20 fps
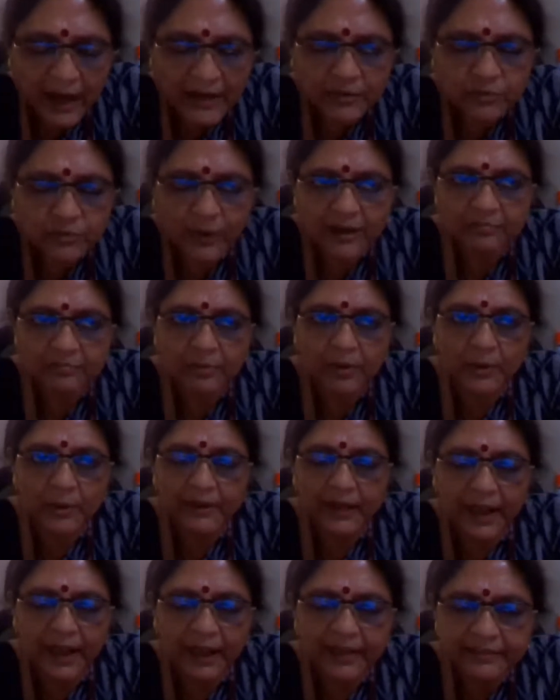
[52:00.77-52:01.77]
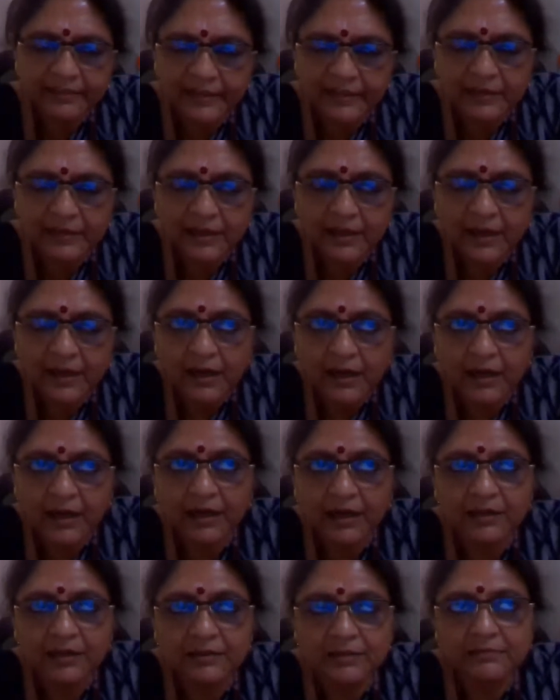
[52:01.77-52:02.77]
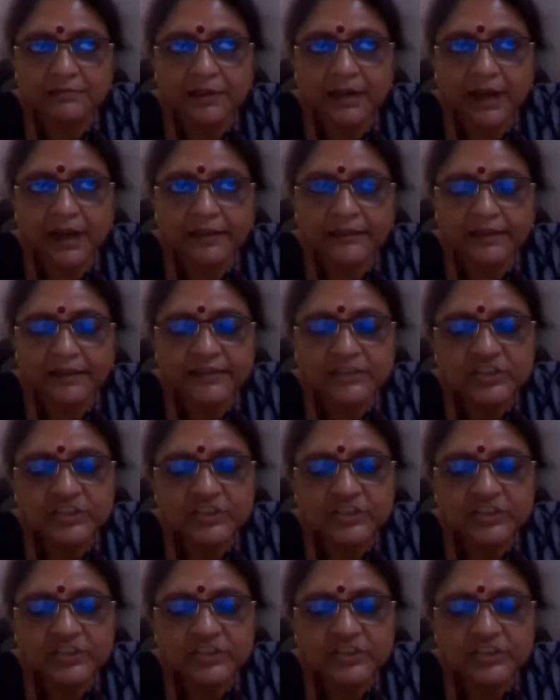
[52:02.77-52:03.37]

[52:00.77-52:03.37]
add one point. I think uh, I think